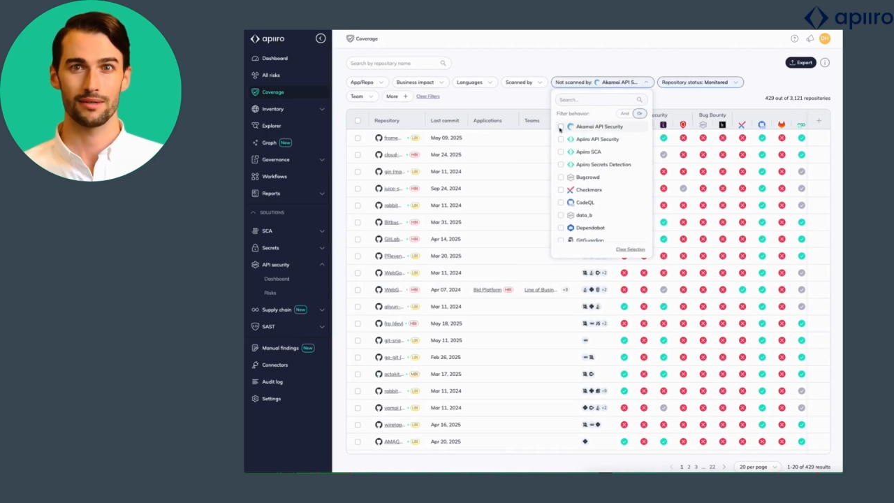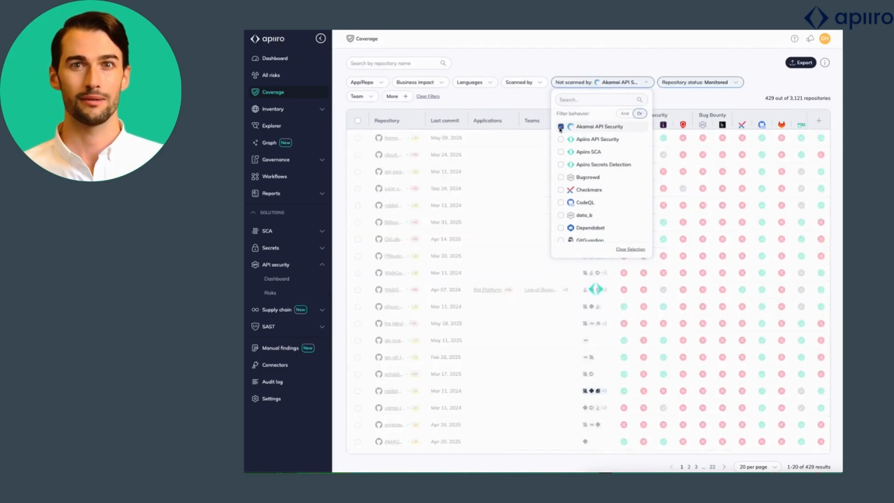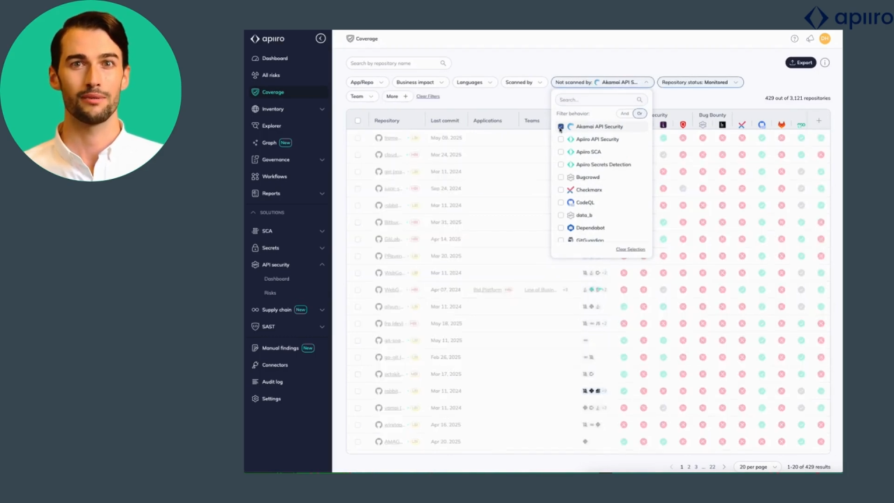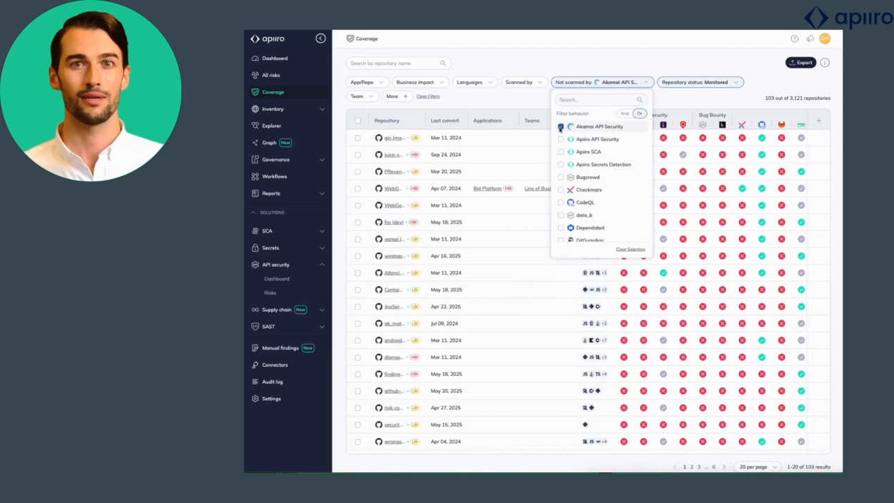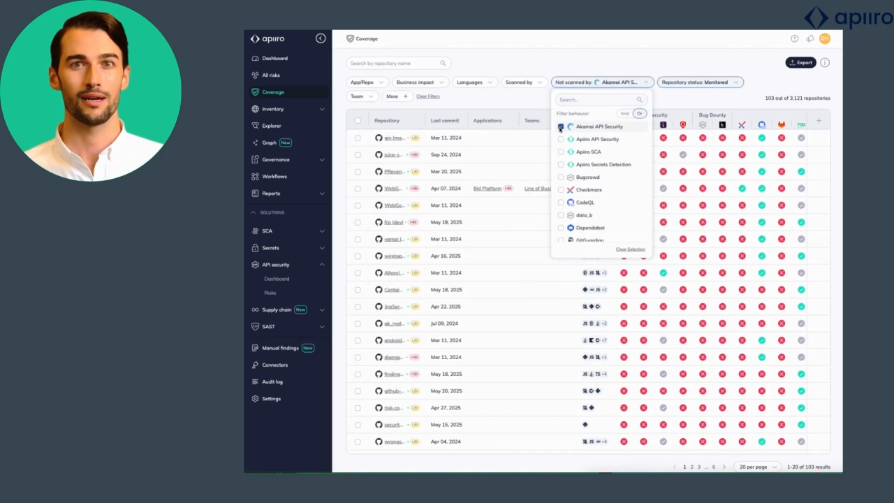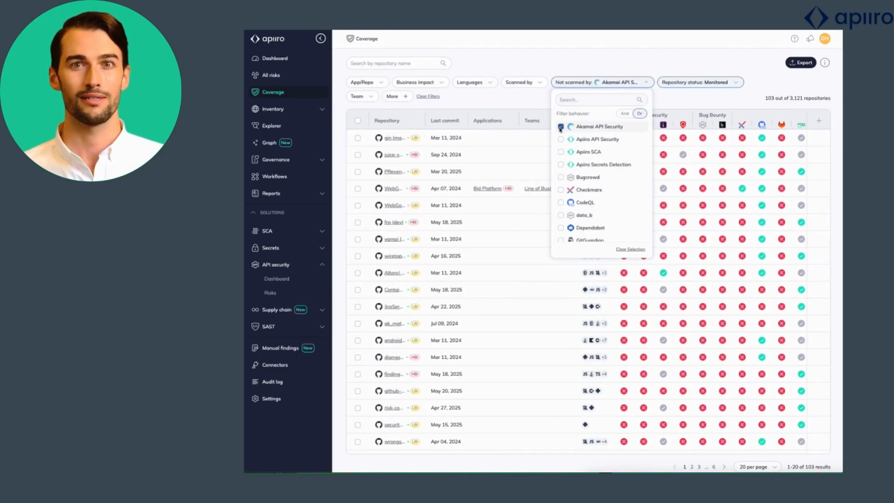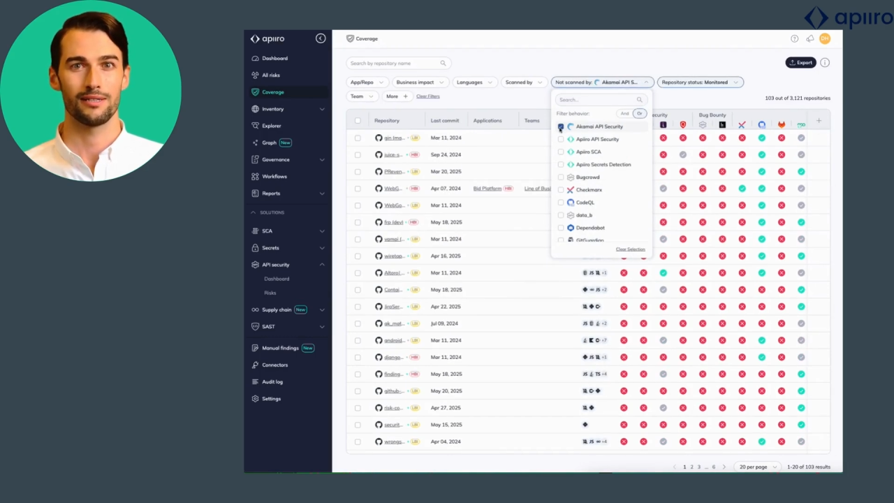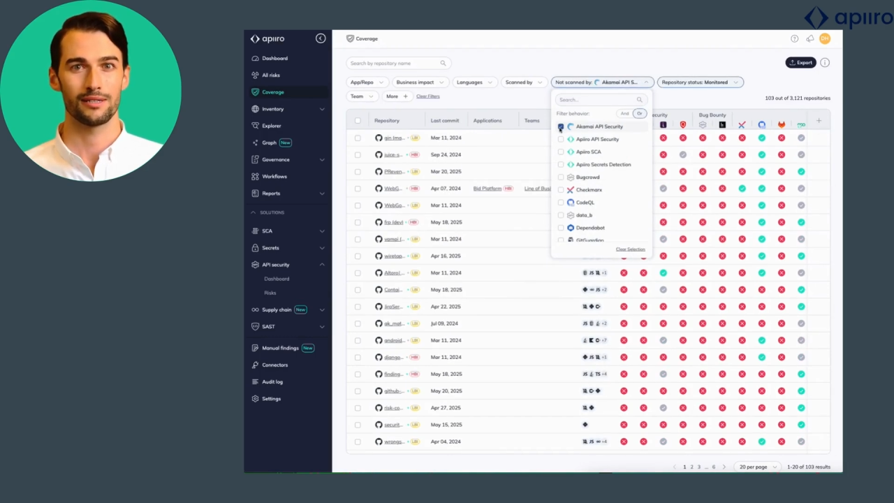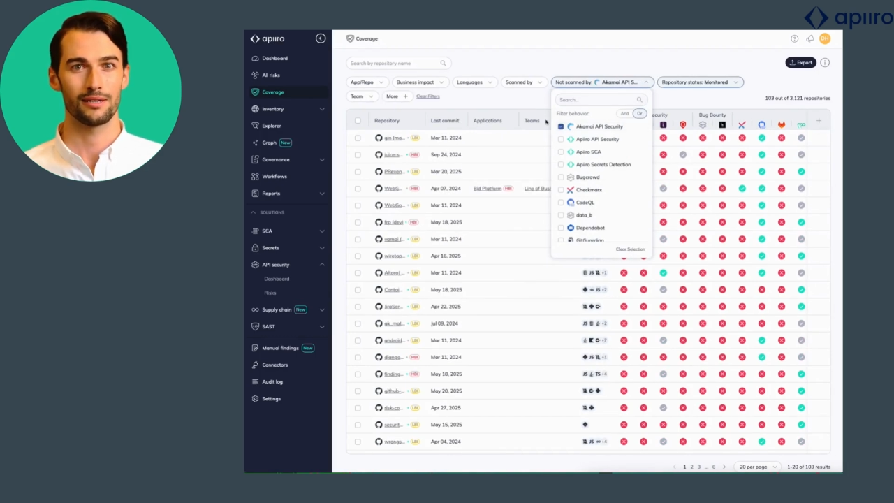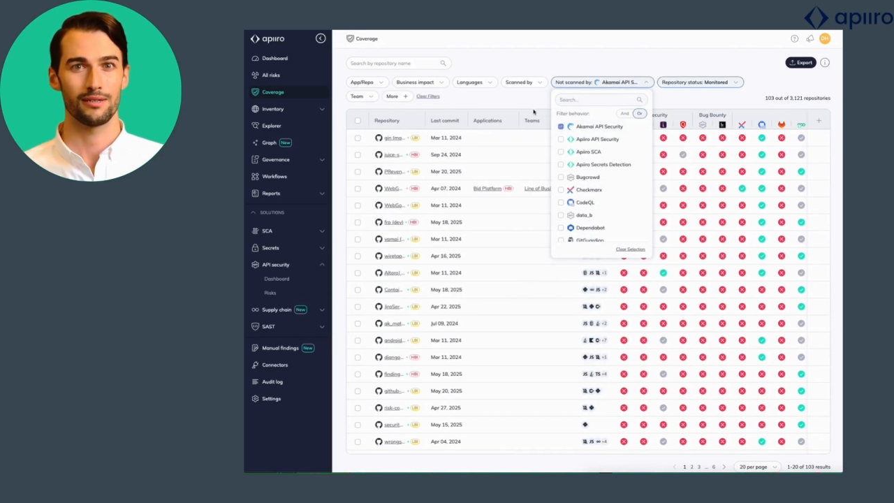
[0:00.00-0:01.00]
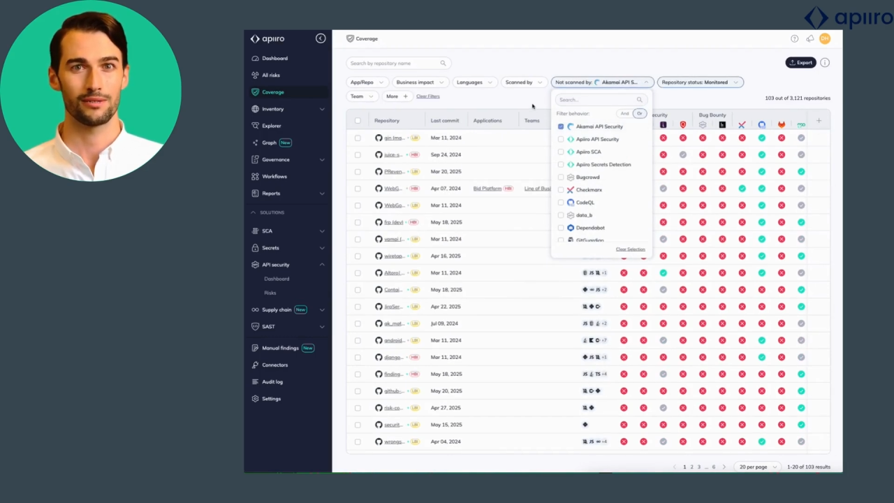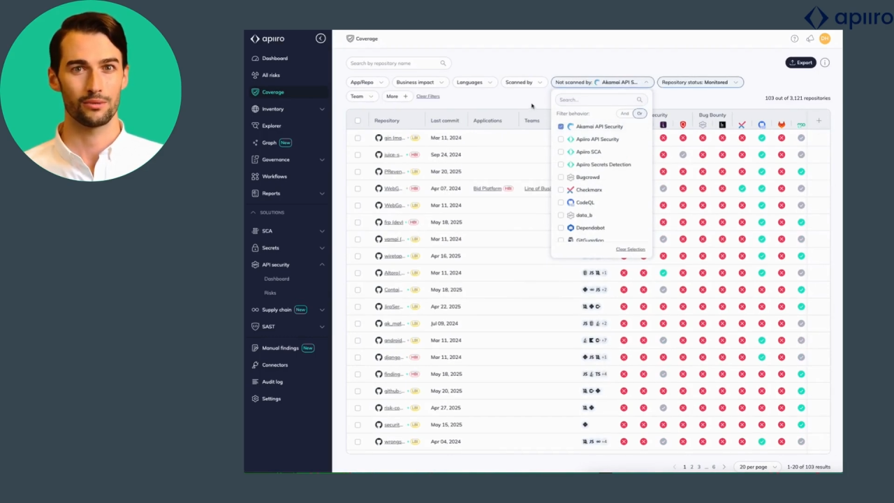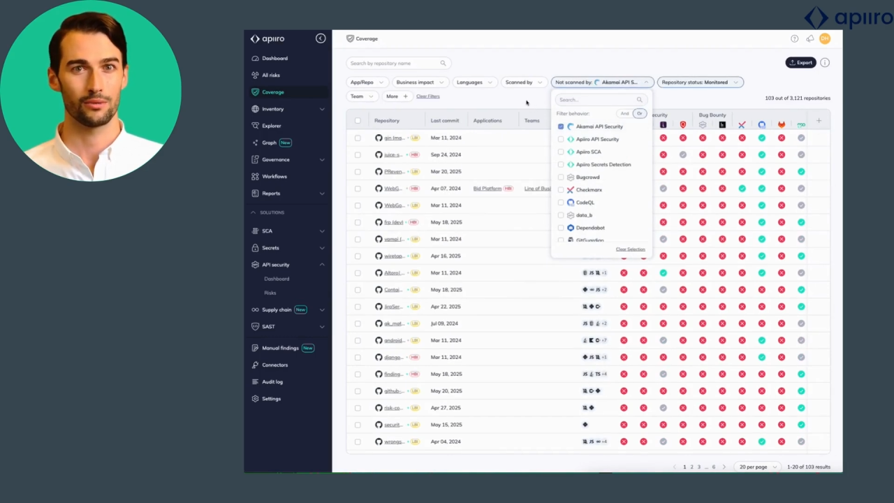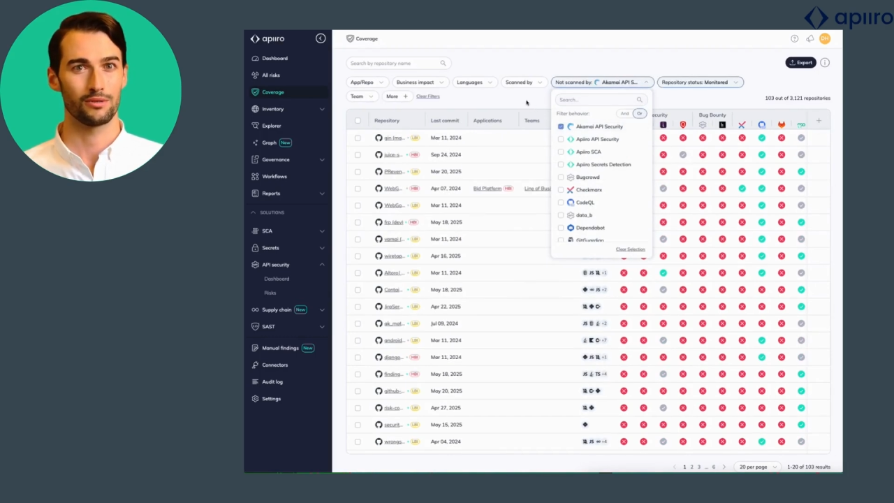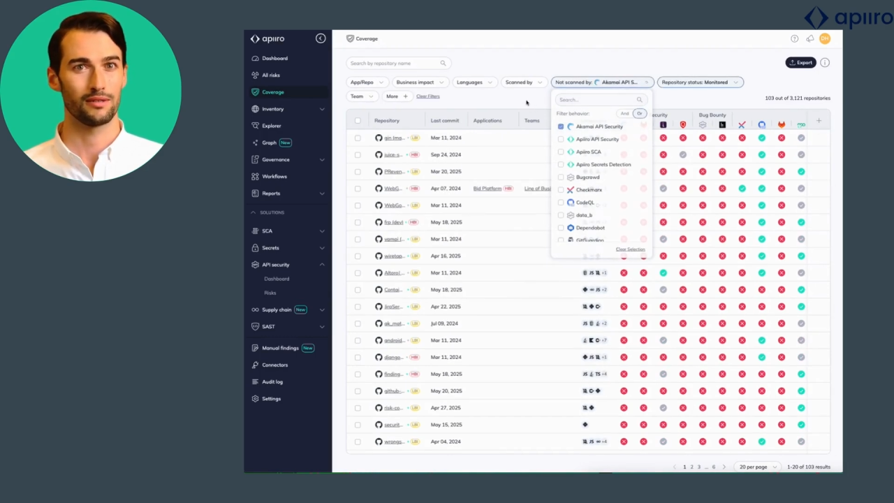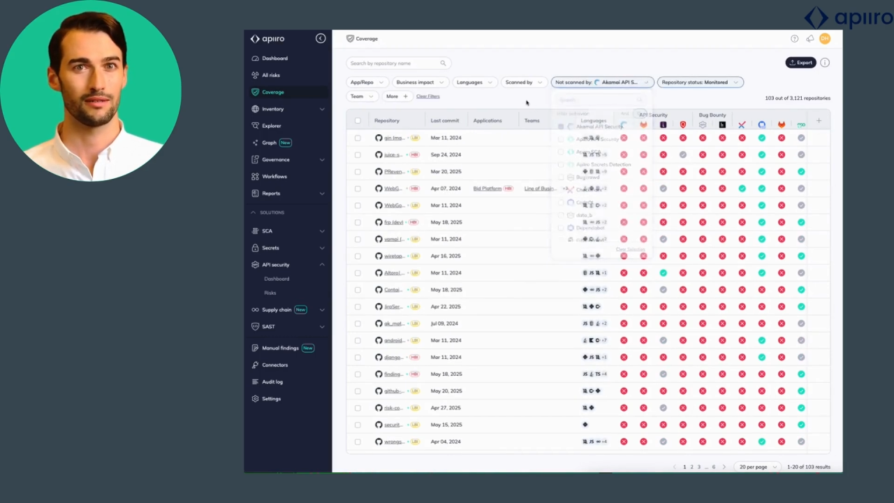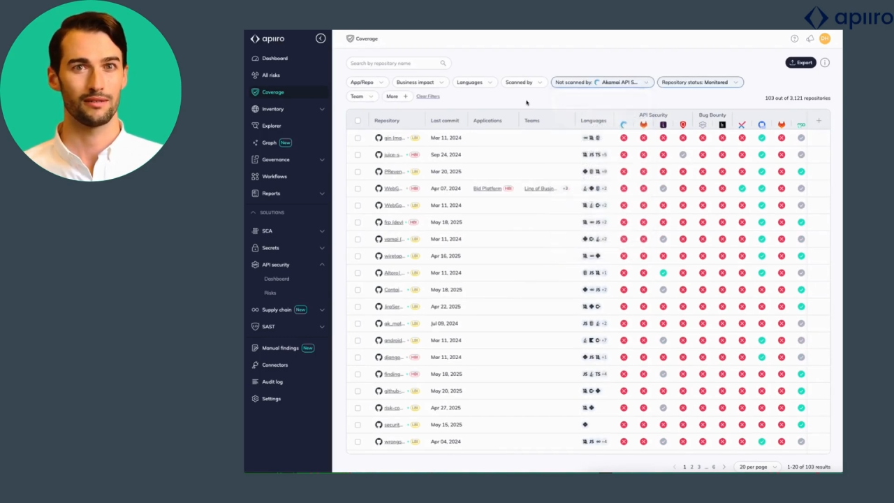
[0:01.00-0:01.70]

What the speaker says: API security tools,